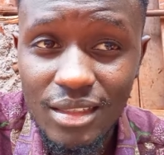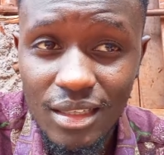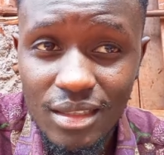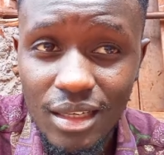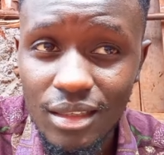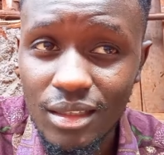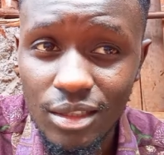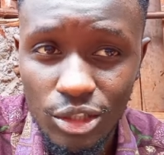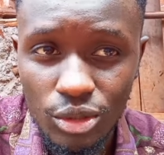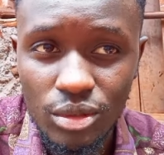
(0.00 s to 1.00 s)
he has done that
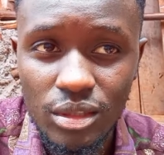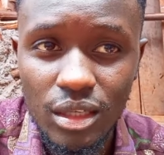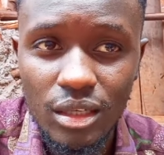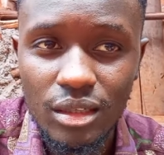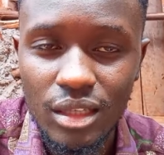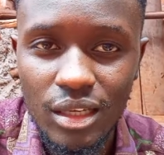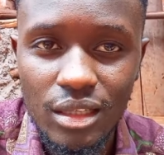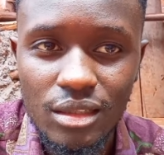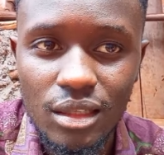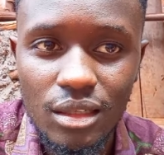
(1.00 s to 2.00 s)
he is not saying and the
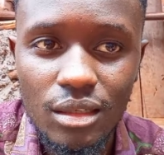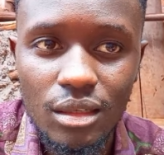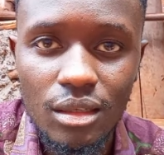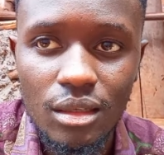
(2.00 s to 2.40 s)
guy said